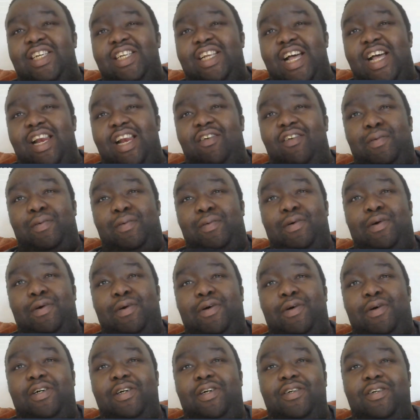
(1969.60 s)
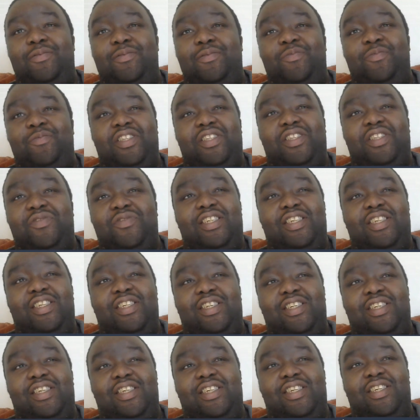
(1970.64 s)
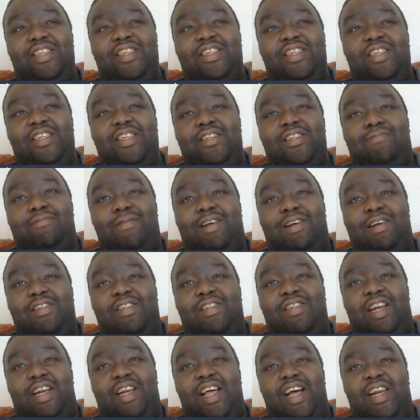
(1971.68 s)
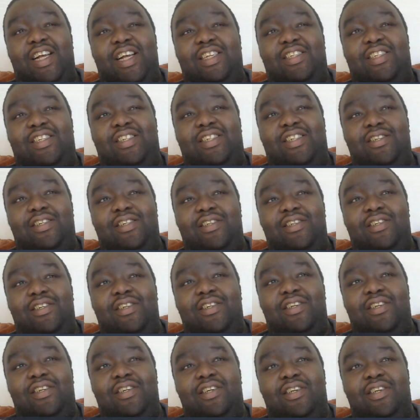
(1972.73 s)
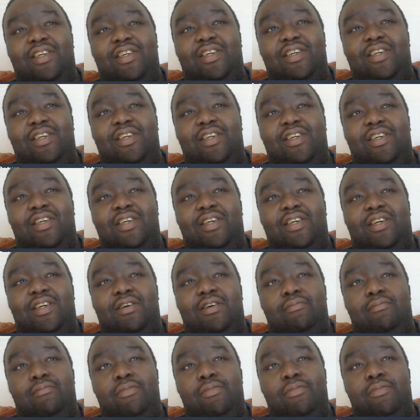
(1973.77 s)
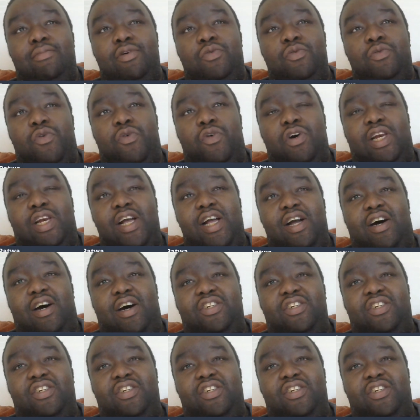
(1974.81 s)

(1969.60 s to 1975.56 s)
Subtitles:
Smash the likes. Moonwalk, Lingard, shit bollocks. And one more.